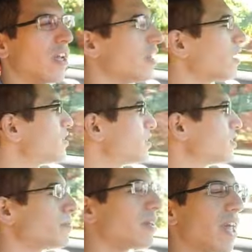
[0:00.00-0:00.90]
Now, does
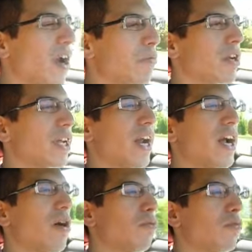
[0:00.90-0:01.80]
this mean that I'm gonna get a
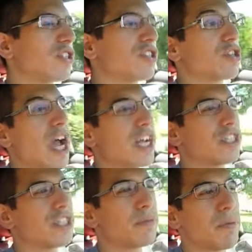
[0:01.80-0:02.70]
couple more
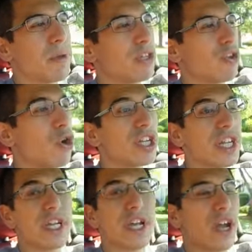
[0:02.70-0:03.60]
scratches and maybe a door
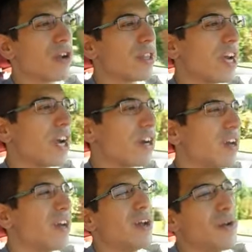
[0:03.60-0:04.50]
ding here and there?
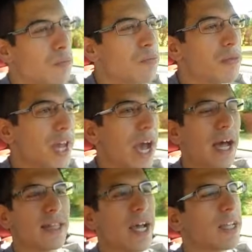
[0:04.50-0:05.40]

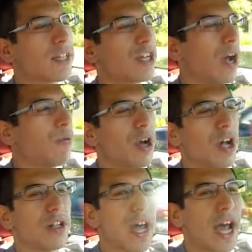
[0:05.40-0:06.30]
Yeah, likely I
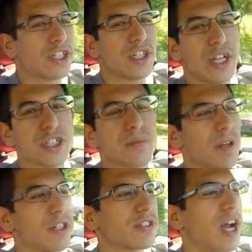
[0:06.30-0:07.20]
will. Actually, I just
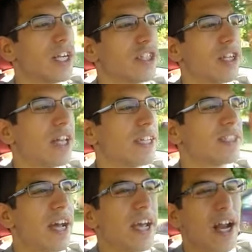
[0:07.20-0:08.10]
put a scratch in it
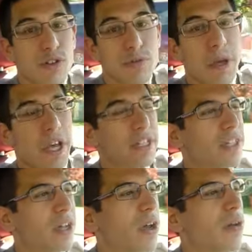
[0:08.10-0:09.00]
last night and I was
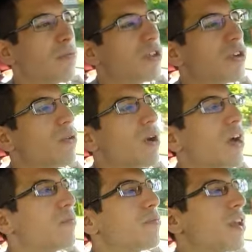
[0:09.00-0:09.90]
pissed. But you know
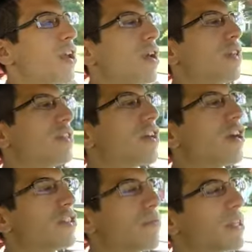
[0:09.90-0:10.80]
what? These
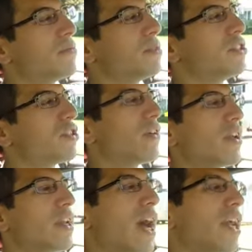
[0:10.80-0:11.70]
cars are meant to be
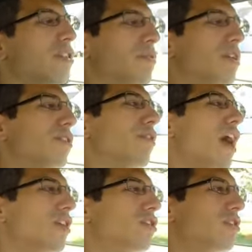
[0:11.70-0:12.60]
driven, not to be
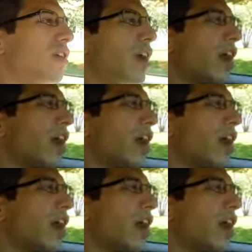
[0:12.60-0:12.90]
garaged.